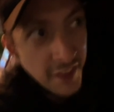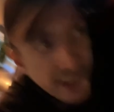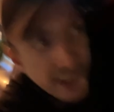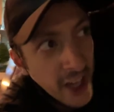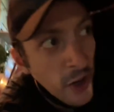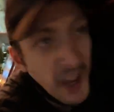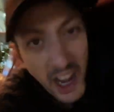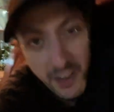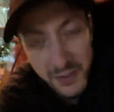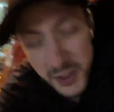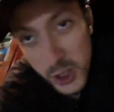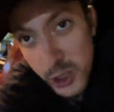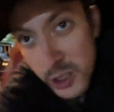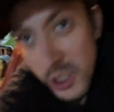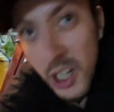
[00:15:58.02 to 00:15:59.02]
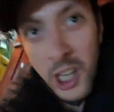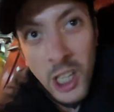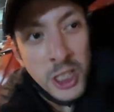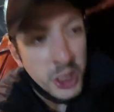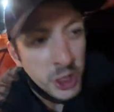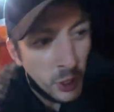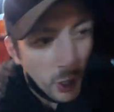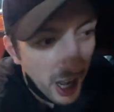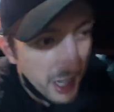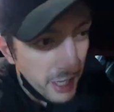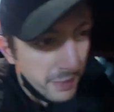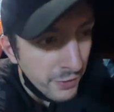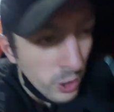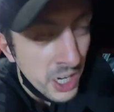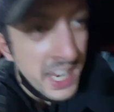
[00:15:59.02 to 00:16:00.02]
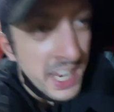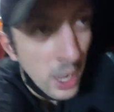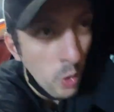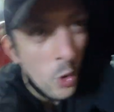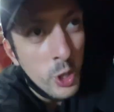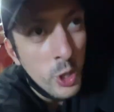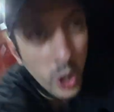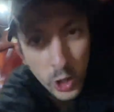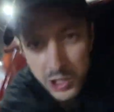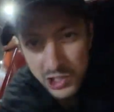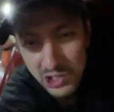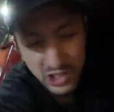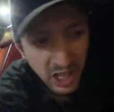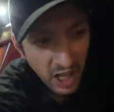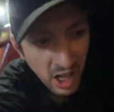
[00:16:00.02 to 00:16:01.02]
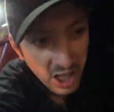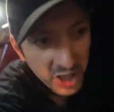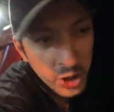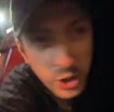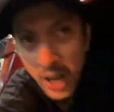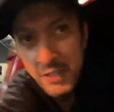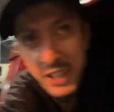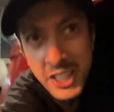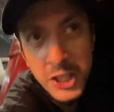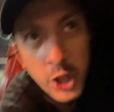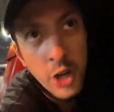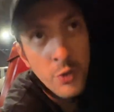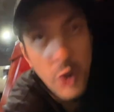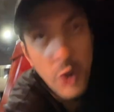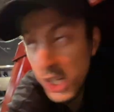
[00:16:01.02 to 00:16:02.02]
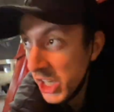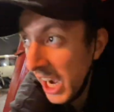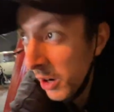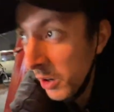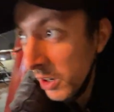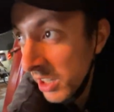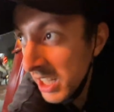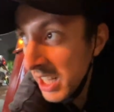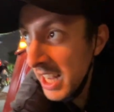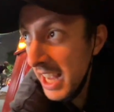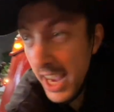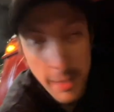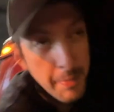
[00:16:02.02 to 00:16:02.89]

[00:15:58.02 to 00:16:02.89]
you don't have to, try and avoid at all costs traveling during rush hour in